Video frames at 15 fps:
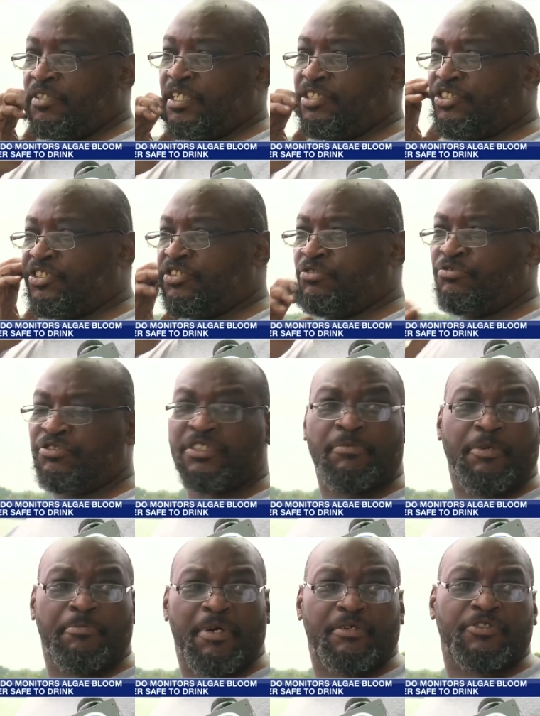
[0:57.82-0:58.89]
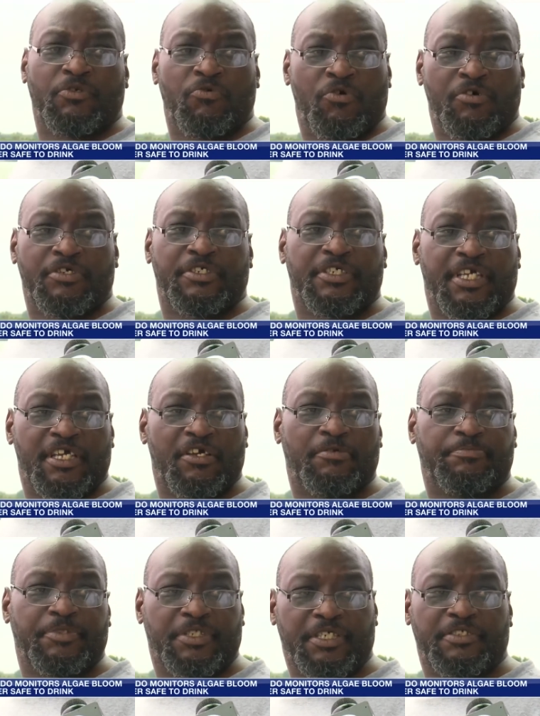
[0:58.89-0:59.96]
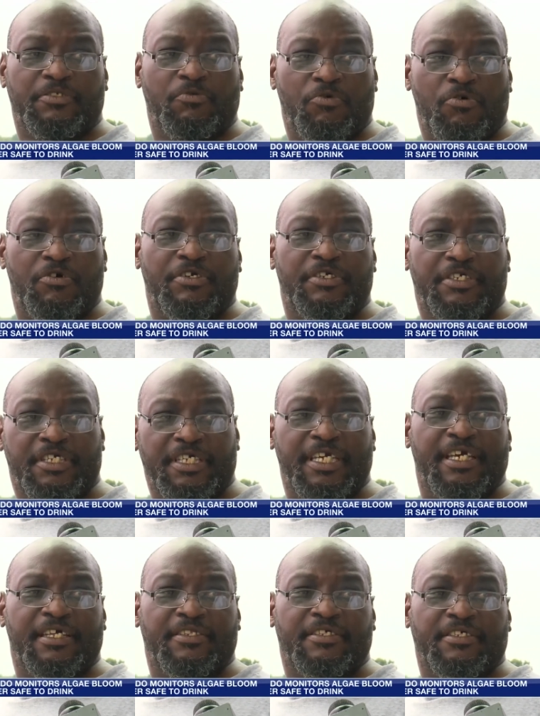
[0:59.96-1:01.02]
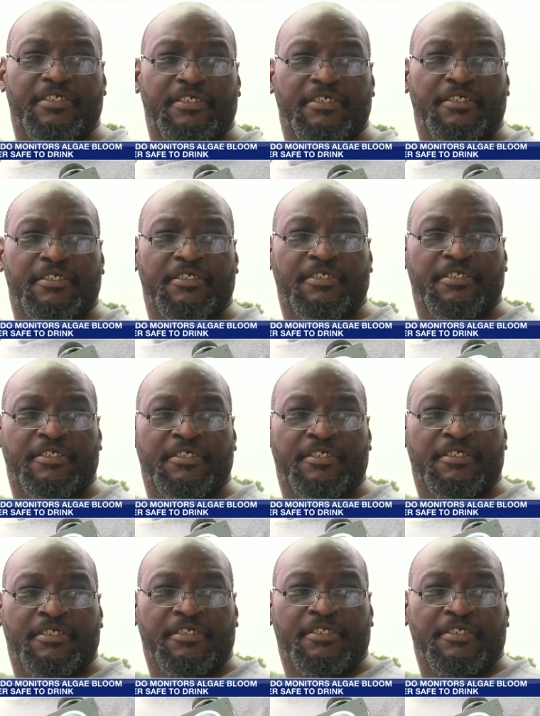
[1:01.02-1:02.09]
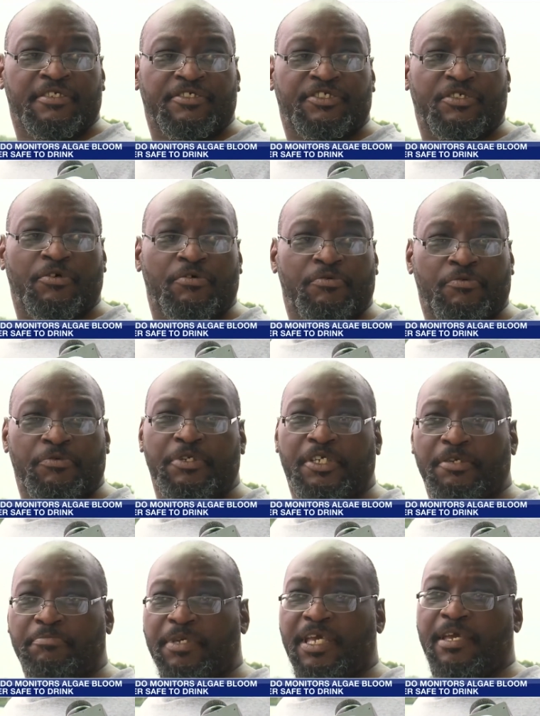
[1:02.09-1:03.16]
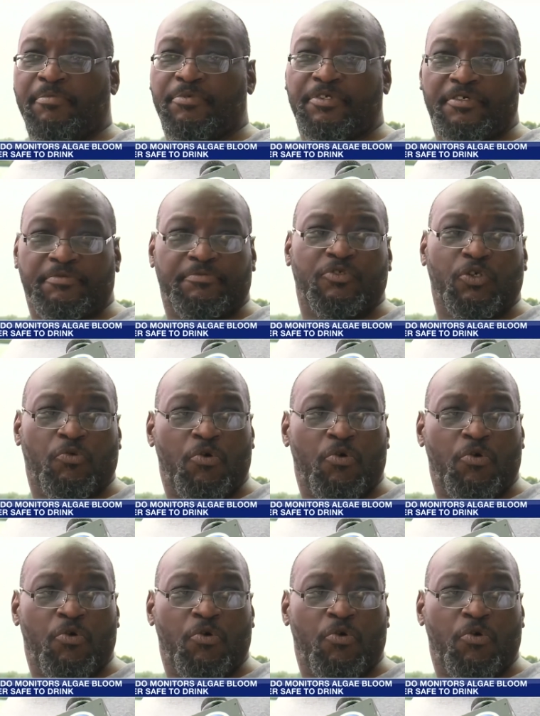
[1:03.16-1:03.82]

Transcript: They should do something about the water. They helped get the water together so we can be able to the